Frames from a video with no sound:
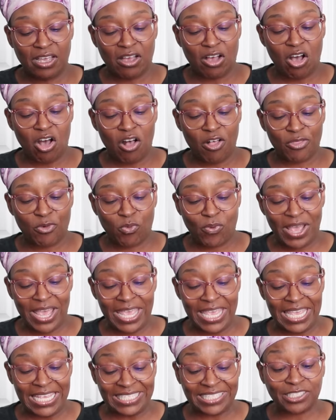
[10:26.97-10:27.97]
all the
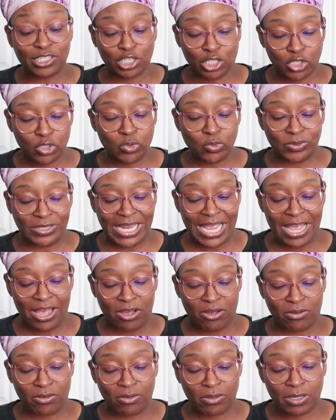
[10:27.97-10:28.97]
way, it's glued
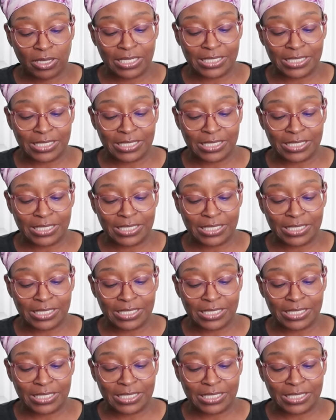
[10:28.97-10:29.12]
down.